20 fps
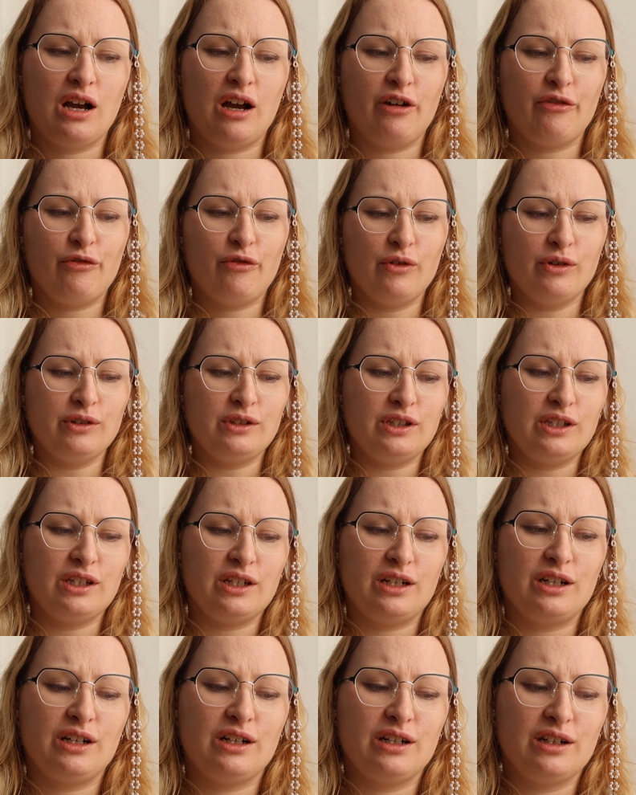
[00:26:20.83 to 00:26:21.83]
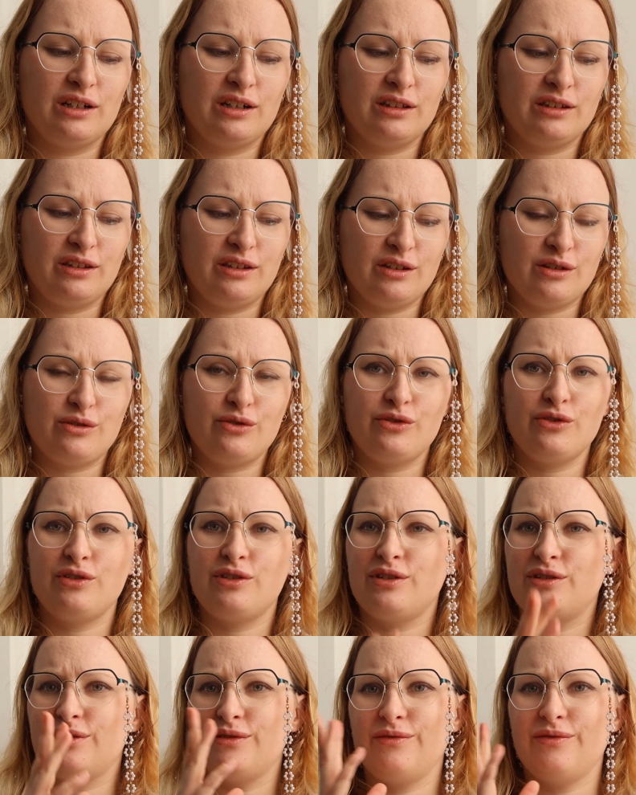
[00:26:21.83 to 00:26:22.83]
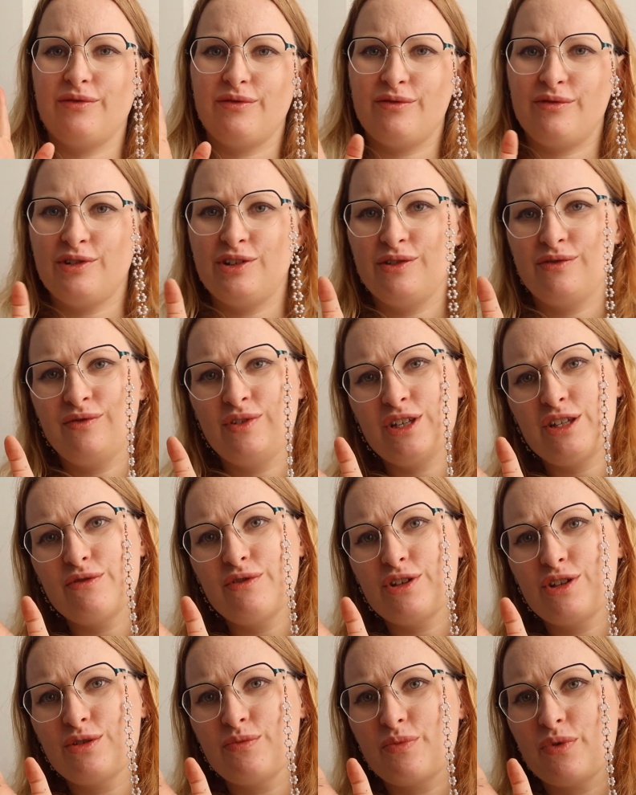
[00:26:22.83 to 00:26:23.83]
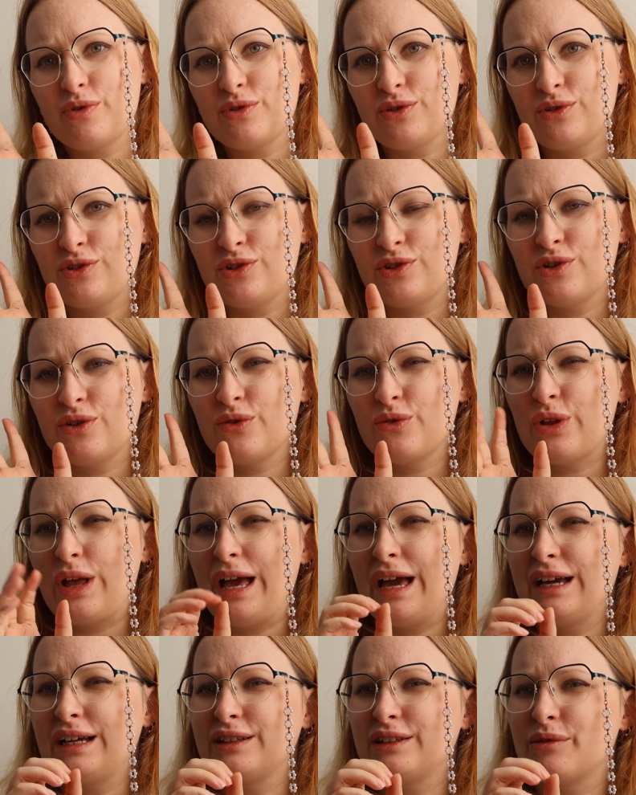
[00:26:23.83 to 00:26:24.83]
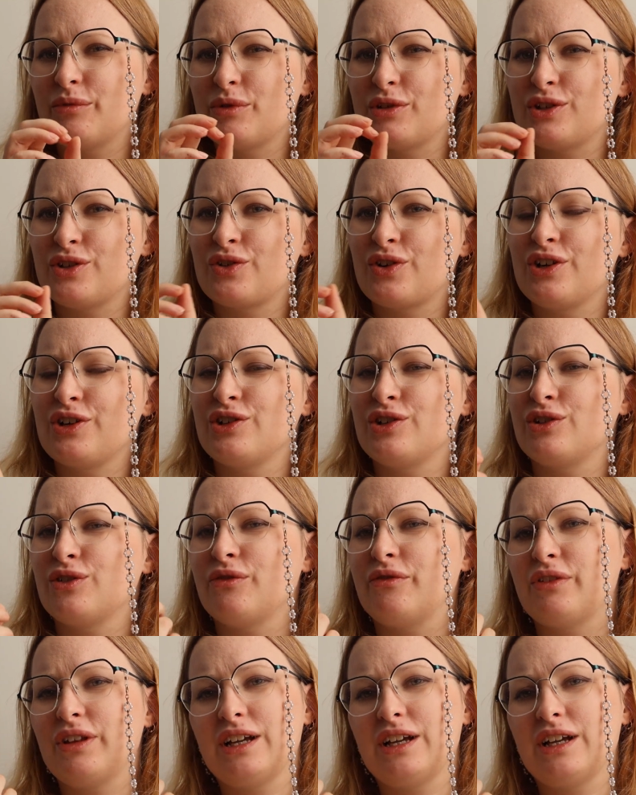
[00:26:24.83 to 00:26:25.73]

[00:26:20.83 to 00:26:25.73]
I thought this was supposed to show like demonstration of